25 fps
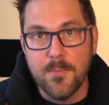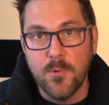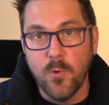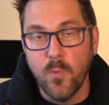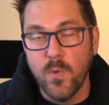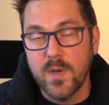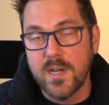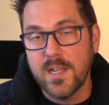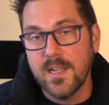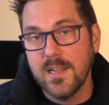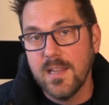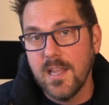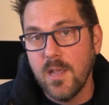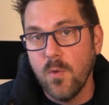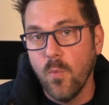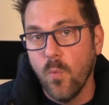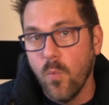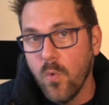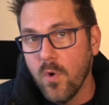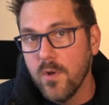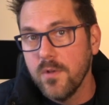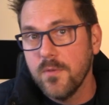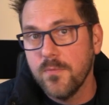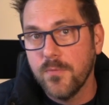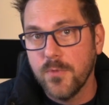and when I let
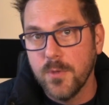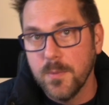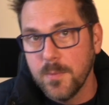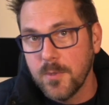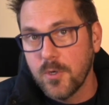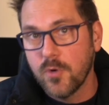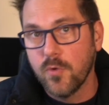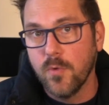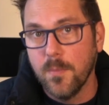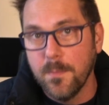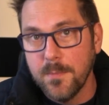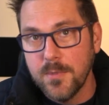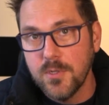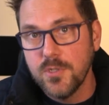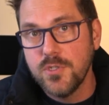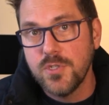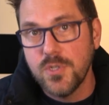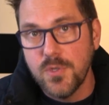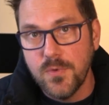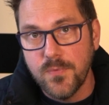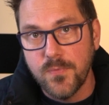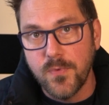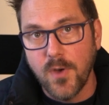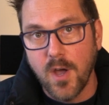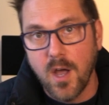one of them crumble
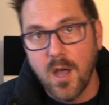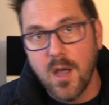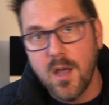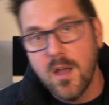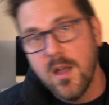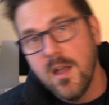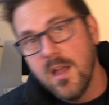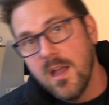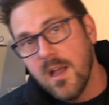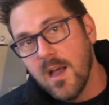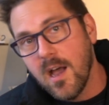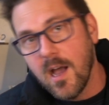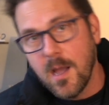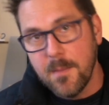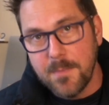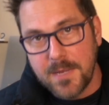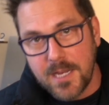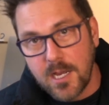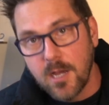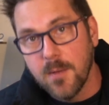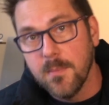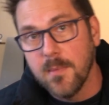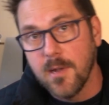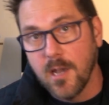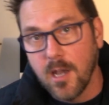too far, I
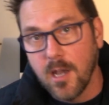become